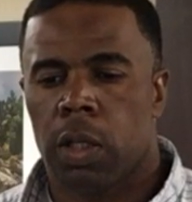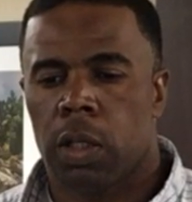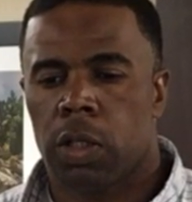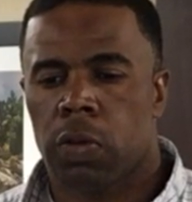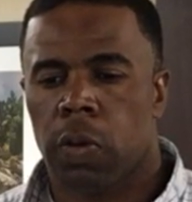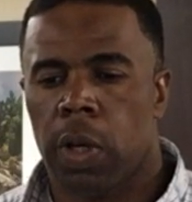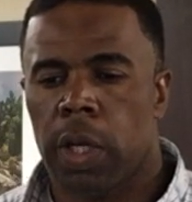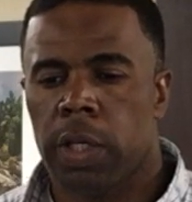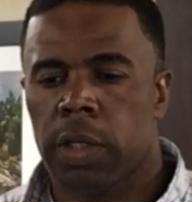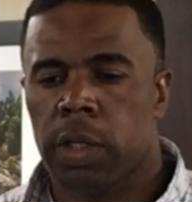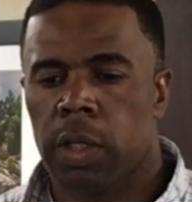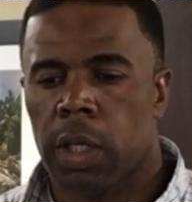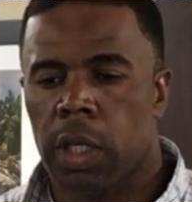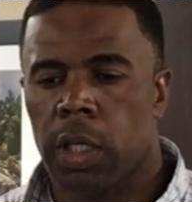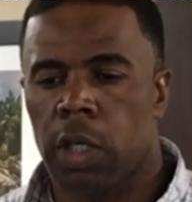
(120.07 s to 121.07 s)

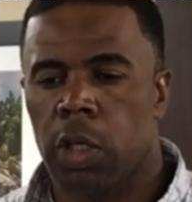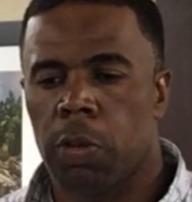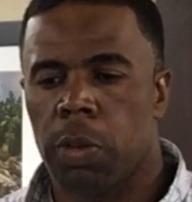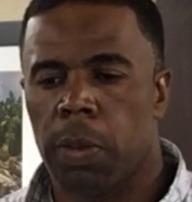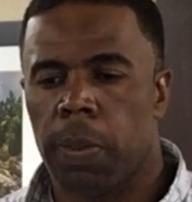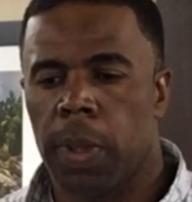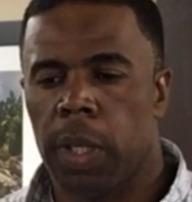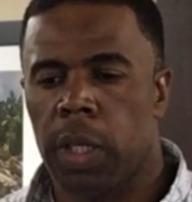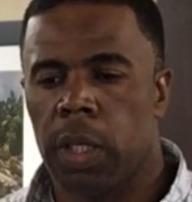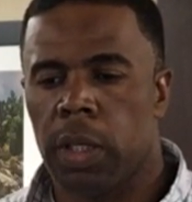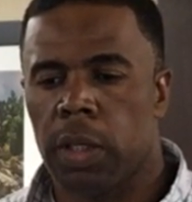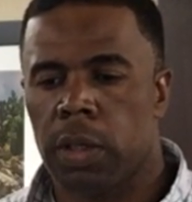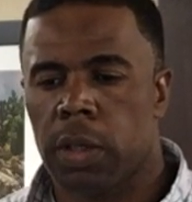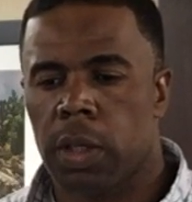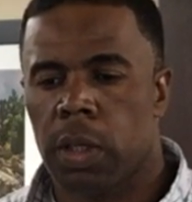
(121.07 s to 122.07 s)
Stress in human
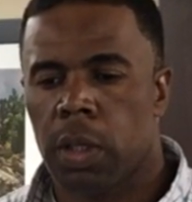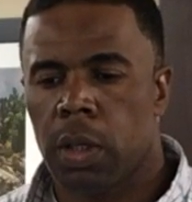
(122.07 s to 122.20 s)
beings